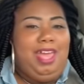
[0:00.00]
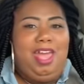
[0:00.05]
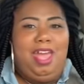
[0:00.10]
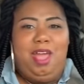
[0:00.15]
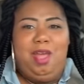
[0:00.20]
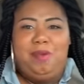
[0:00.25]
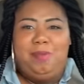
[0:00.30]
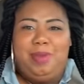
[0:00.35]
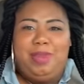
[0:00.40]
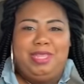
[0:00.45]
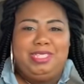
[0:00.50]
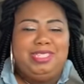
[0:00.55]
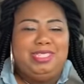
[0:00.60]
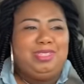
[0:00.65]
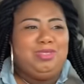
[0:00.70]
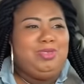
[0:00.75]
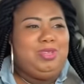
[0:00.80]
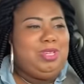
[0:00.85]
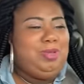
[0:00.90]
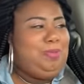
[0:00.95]
Everybody's
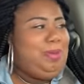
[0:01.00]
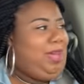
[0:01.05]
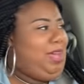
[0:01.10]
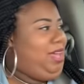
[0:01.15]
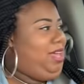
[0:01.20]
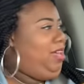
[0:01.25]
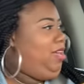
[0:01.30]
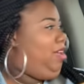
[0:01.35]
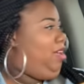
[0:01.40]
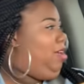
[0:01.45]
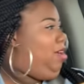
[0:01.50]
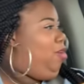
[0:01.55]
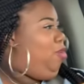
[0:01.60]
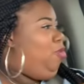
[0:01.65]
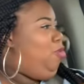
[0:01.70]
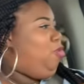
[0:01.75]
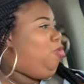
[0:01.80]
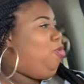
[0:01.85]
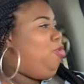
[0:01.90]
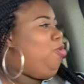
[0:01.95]
place is really packed.
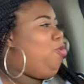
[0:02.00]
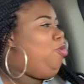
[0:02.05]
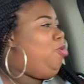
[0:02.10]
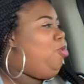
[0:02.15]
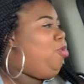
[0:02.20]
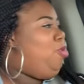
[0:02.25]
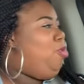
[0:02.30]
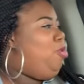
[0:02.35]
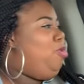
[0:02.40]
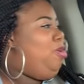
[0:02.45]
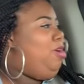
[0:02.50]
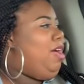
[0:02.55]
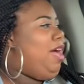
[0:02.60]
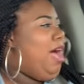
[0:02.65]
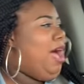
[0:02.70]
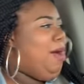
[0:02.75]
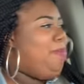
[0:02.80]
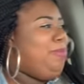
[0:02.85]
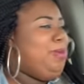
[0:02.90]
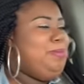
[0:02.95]
Oh,
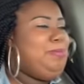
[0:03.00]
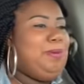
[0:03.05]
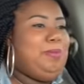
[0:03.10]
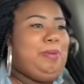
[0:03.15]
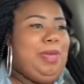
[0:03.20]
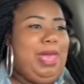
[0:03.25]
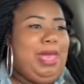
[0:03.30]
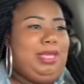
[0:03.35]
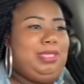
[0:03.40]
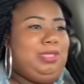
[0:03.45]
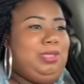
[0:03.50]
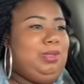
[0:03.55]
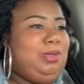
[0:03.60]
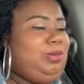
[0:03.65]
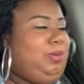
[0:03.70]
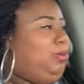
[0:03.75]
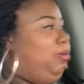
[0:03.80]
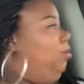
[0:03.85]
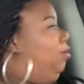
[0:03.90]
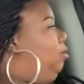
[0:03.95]
our people packed too.
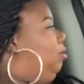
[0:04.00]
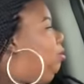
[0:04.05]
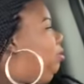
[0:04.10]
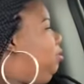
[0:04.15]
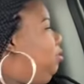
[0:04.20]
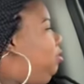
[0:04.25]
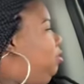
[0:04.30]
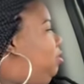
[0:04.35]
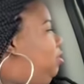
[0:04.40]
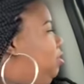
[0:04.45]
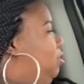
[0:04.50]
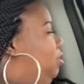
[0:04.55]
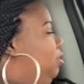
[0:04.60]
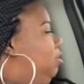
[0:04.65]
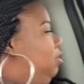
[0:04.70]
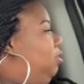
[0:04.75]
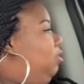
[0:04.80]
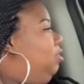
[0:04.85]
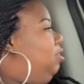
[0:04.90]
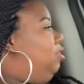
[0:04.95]

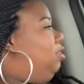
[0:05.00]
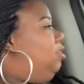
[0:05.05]
Ooh.